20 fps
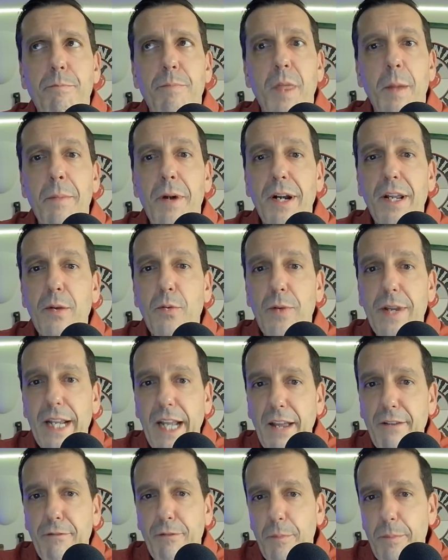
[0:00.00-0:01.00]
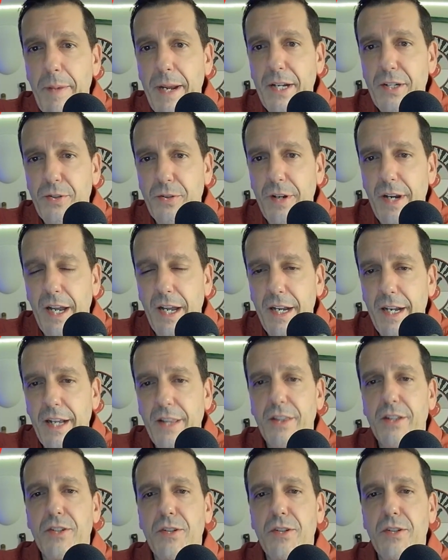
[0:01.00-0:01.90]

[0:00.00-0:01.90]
the money we get from Patreon and the